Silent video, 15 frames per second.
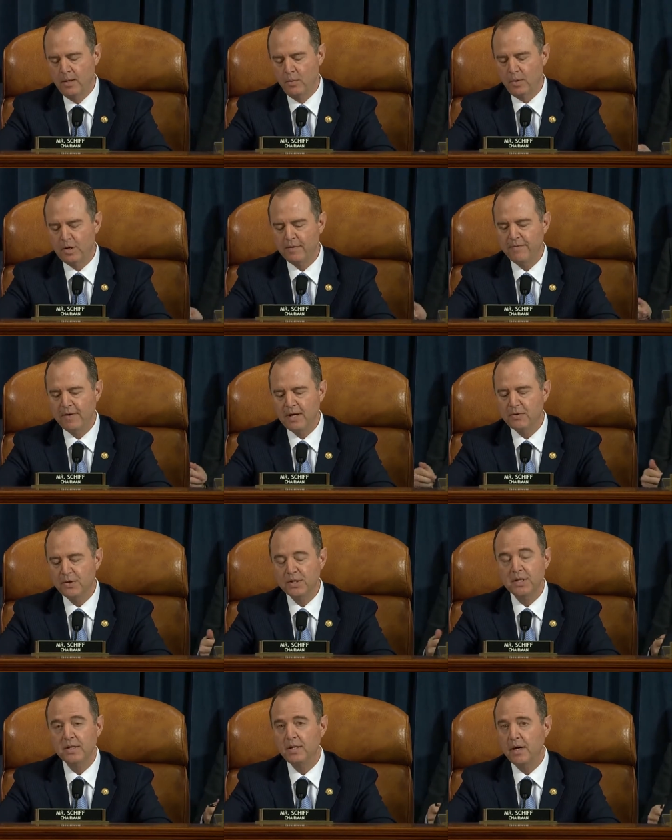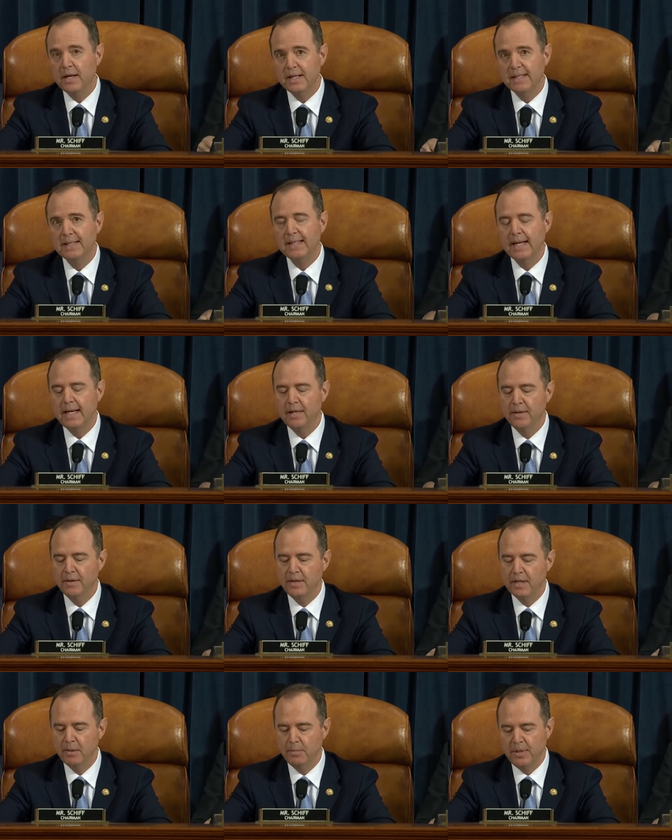While the founders did not intend
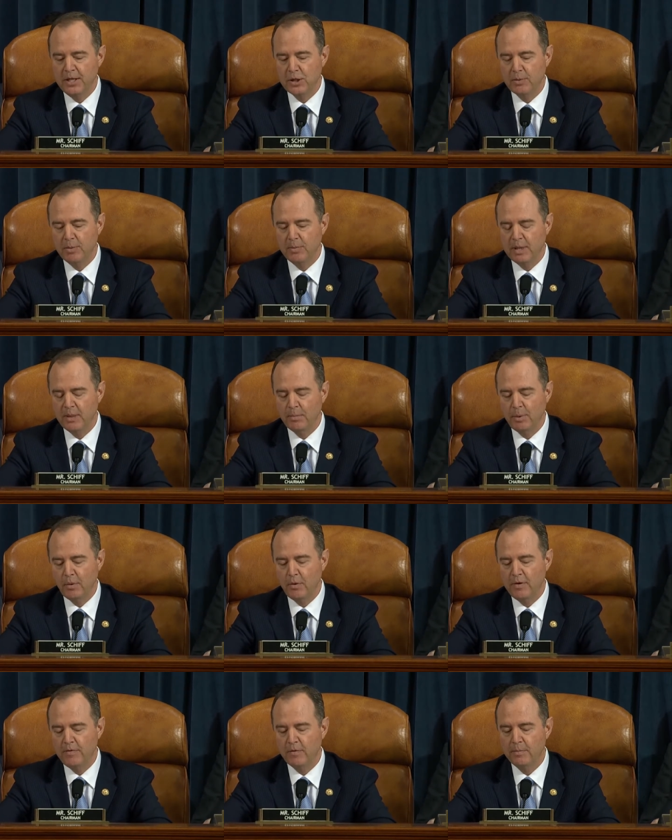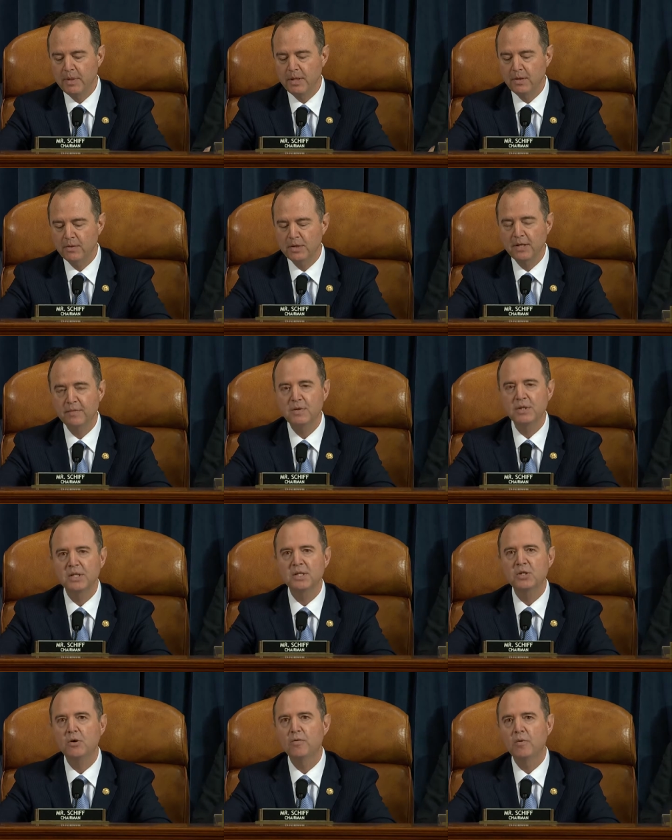that impeachment be employed for mere
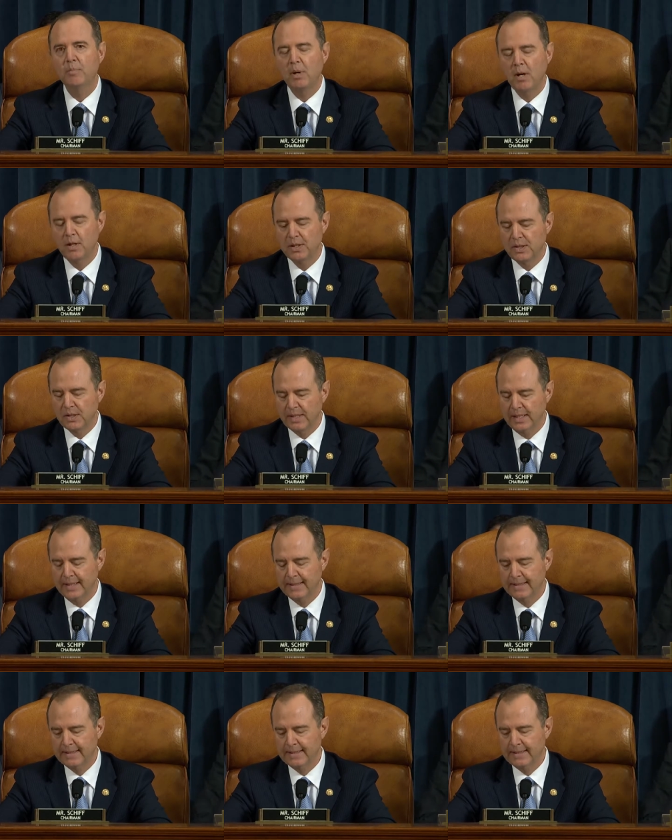differences over policy,